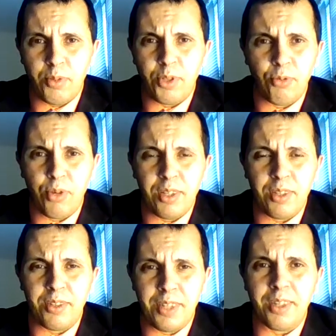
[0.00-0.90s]

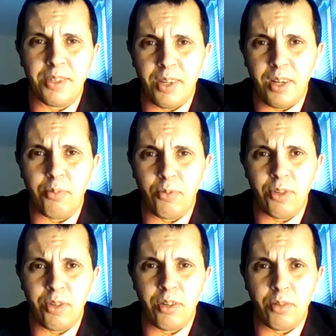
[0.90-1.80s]
straighten things up
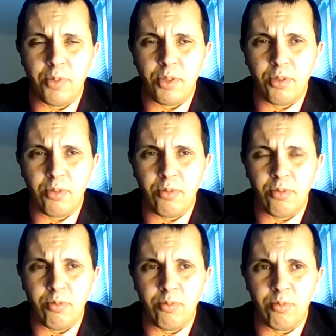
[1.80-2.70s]
when it comes
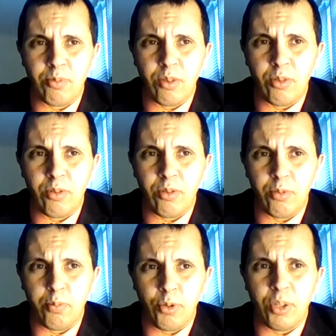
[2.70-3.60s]
to
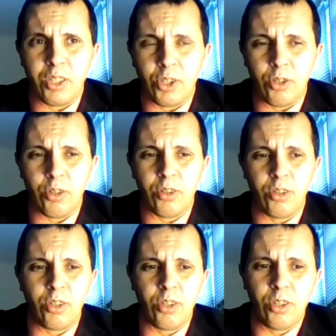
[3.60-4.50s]
the potential